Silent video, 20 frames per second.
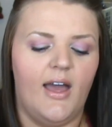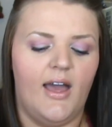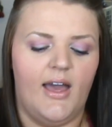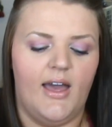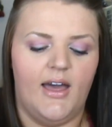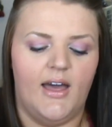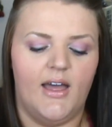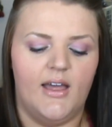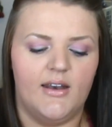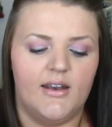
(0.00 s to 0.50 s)

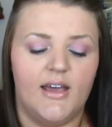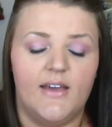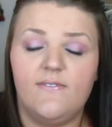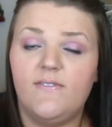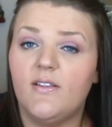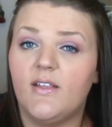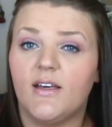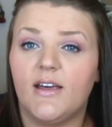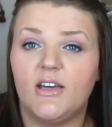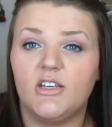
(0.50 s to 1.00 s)
and I
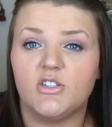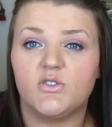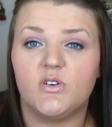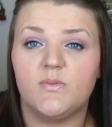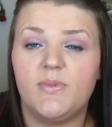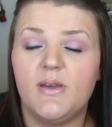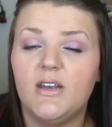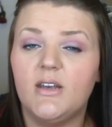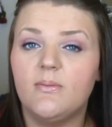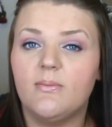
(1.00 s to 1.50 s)
feel like I just
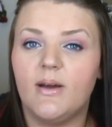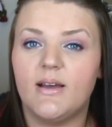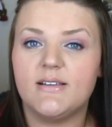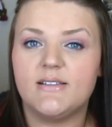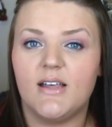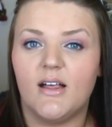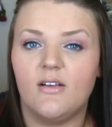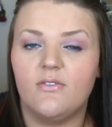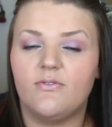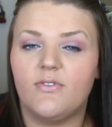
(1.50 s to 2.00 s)
repeated
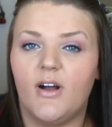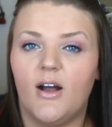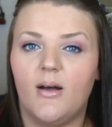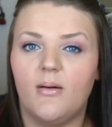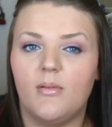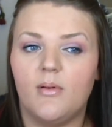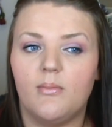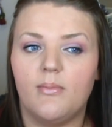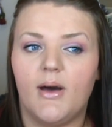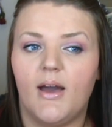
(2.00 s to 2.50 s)
myself
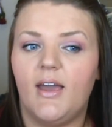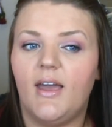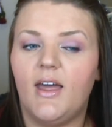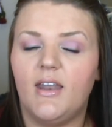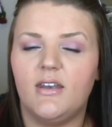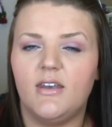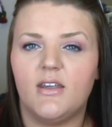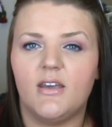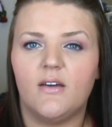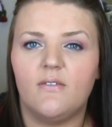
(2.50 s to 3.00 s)
from my
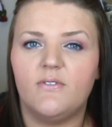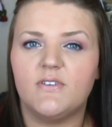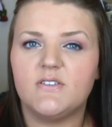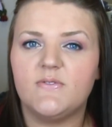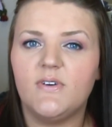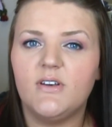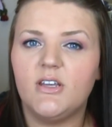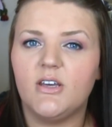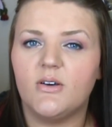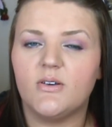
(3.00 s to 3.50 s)
ending of
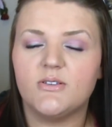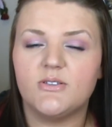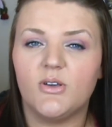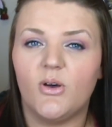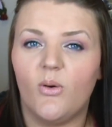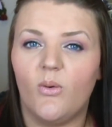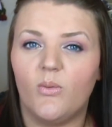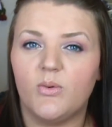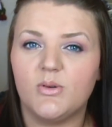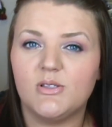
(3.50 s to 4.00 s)
this video,
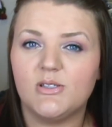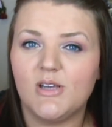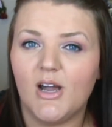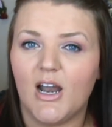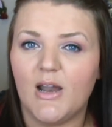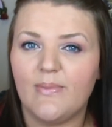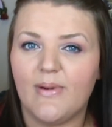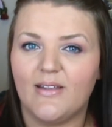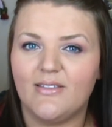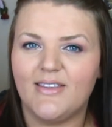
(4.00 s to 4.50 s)
so
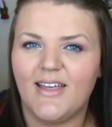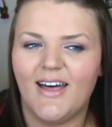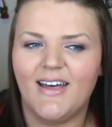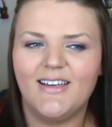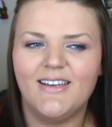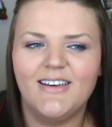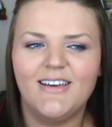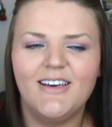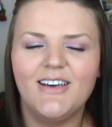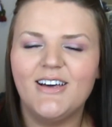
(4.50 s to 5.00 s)
sorry about that.
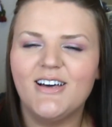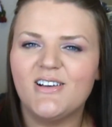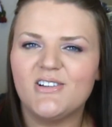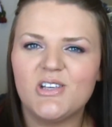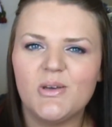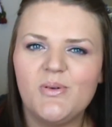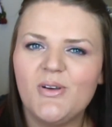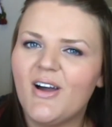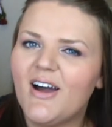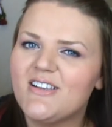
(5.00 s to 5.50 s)

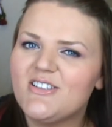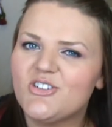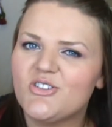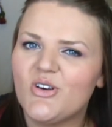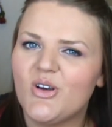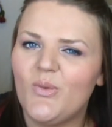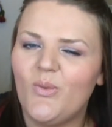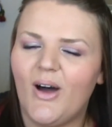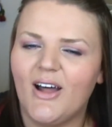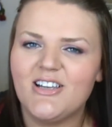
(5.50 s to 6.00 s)
So hope you guys
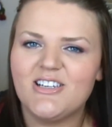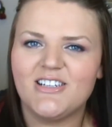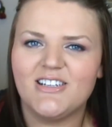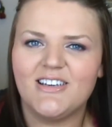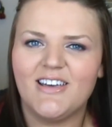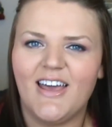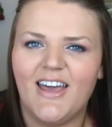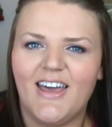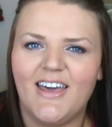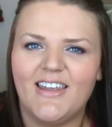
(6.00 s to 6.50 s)
enjoy
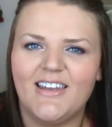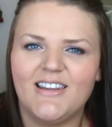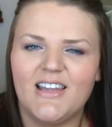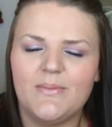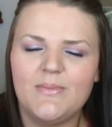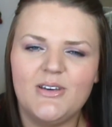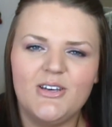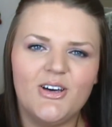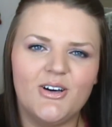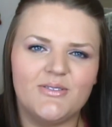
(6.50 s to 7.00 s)
watching and
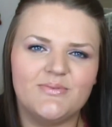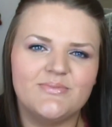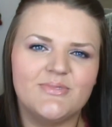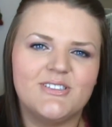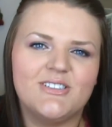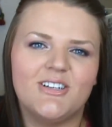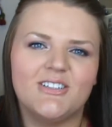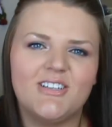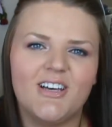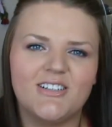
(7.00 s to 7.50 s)
let me know.
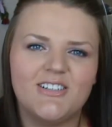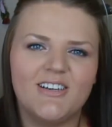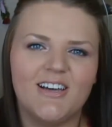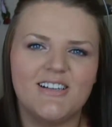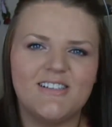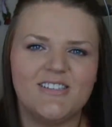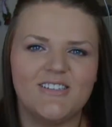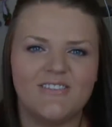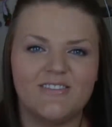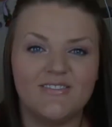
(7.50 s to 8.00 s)
So I'll talk to you
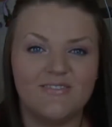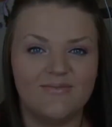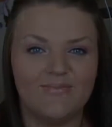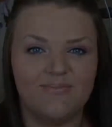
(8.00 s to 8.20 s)
guys soon.